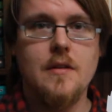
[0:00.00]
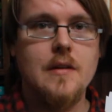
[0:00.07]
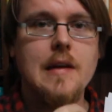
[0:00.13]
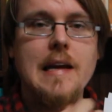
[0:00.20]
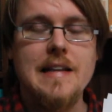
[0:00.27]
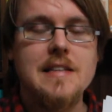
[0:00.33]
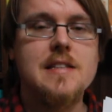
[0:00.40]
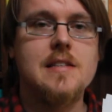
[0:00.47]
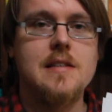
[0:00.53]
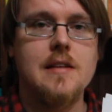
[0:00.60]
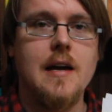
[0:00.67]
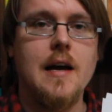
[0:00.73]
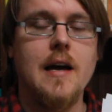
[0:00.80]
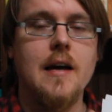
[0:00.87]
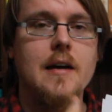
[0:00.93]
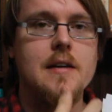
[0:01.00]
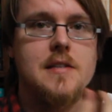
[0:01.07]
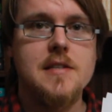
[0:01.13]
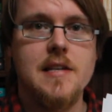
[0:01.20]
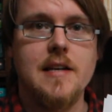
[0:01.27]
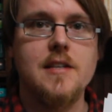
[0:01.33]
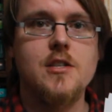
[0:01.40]
It's
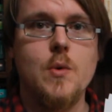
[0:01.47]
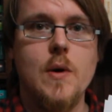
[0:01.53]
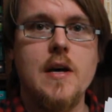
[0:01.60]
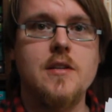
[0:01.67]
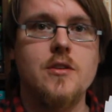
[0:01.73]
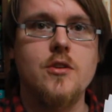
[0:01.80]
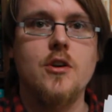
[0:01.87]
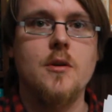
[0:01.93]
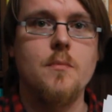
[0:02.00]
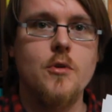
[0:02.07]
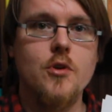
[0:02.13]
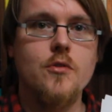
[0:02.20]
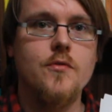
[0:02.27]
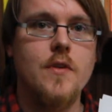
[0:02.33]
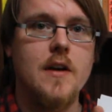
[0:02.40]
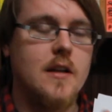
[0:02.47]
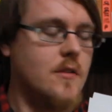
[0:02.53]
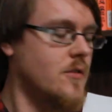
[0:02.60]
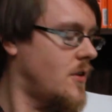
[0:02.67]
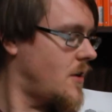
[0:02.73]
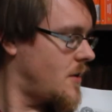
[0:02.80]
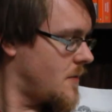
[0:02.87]
6 squares that you can move in a
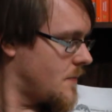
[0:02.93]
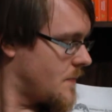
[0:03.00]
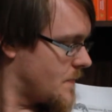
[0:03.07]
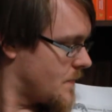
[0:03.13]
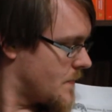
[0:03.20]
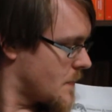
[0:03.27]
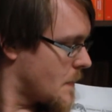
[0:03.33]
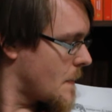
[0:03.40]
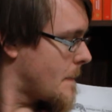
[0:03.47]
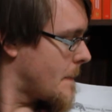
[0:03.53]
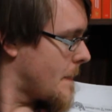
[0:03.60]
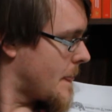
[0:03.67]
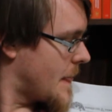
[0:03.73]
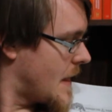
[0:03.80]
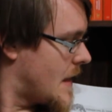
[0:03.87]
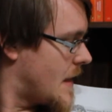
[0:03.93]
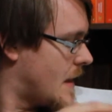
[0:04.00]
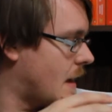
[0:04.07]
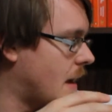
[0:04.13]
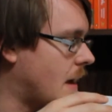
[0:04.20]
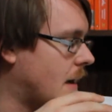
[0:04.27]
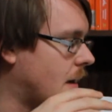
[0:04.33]
turn.
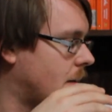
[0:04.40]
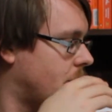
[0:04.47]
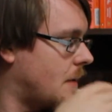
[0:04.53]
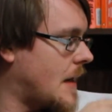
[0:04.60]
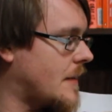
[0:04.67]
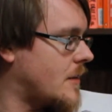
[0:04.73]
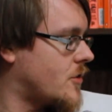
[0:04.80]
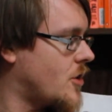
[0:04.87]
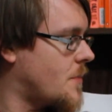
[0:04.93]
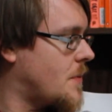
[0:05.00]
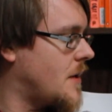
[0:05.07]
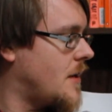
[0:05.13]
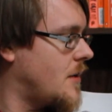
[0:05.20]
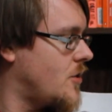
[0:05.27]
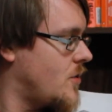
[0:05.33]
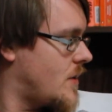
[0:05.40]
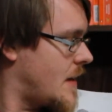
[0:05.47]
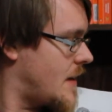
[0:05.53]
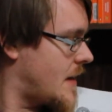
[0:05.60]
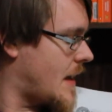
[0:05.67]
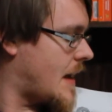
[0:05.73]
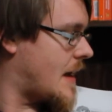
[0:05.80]
At the top here you
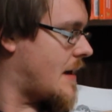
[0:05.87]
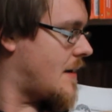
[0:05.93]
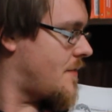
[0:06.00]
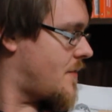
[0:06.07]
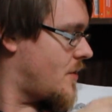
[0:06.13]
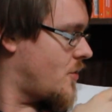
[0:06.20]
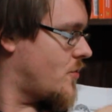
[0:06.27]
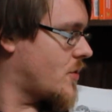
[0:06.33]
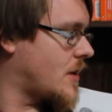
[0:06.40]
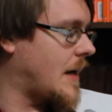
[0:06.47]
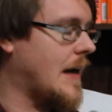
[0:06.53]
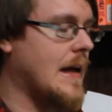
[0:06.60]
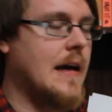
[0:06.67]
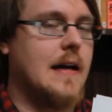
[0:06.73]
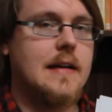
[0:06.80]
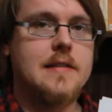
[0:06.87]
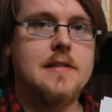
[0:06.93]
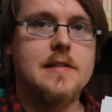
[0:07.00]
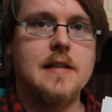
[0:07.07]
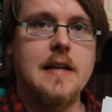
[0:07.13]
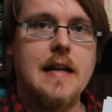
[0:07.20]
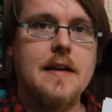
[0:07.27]
then have your
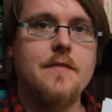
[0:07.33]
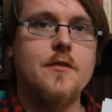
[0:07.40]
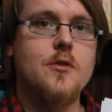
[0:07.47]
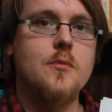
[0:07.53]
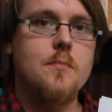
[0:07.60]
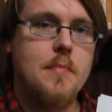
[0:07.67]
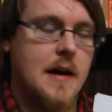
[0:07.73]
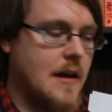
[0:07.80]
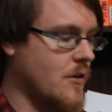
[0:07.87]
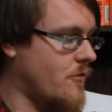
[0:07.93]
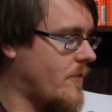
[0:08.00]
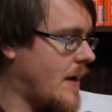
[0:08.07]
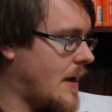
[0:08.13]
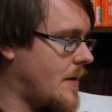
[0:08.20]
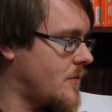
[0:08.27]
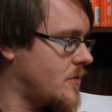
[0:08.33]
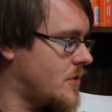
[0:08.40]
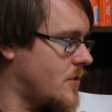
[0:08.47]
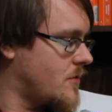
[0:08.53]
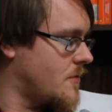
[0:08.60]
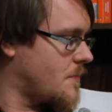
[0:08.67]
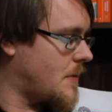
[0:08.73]
class, level, background,
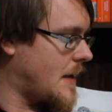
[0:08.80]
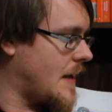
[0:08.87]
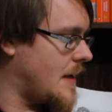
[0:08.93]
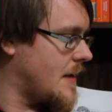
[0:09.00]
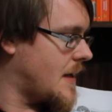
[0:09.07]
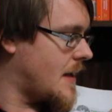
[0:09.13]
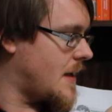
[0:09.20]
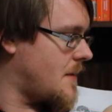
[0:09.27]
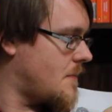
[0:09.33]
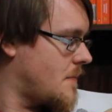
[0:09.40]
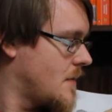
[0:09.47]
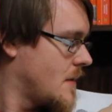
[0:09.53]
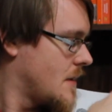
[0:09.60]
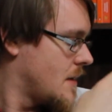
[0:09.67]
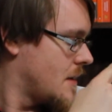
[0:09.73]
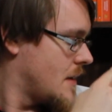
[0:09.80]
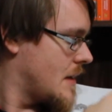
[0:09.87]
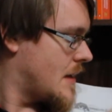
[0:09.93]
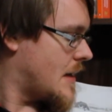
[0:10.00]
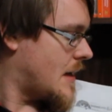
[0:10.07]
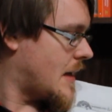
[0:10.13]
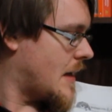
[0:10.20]
player name,
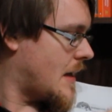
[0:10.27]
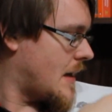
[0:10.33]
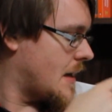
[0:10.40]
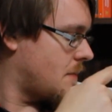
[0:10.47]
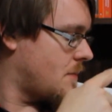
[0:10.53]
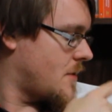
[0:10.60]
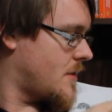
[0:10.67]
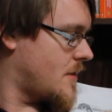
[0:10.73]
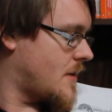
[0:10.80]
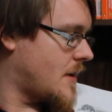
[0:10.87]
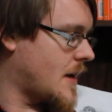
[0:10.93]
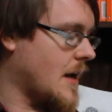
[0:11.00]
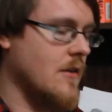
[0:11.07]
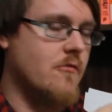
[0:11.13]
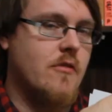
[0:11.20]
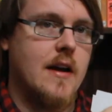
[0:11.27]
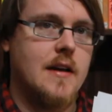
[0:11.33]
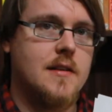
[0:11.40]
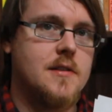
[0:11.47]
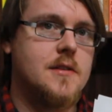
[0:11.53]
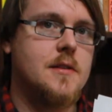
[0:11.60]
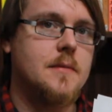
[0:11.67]
alignment and
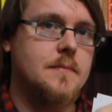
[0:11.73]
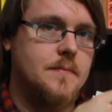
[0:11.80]
race.